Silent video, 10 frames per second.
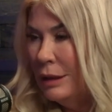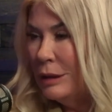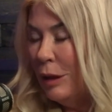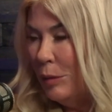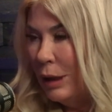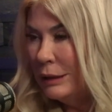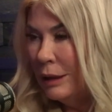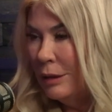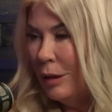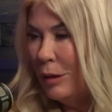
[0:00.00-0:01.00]
So I walked
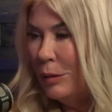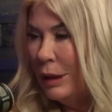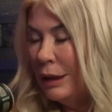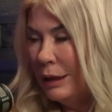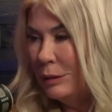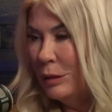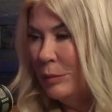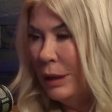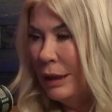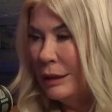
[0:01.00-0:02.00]
down the hallway and I told
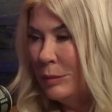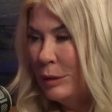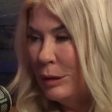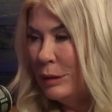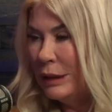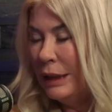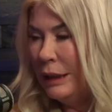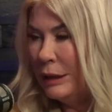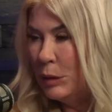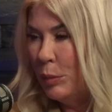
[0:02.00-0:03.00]
my husband, who was
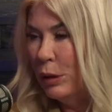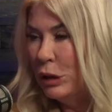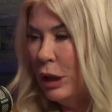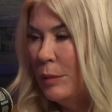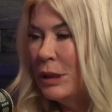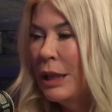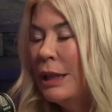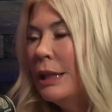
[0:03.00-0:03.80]
eating his pork chops,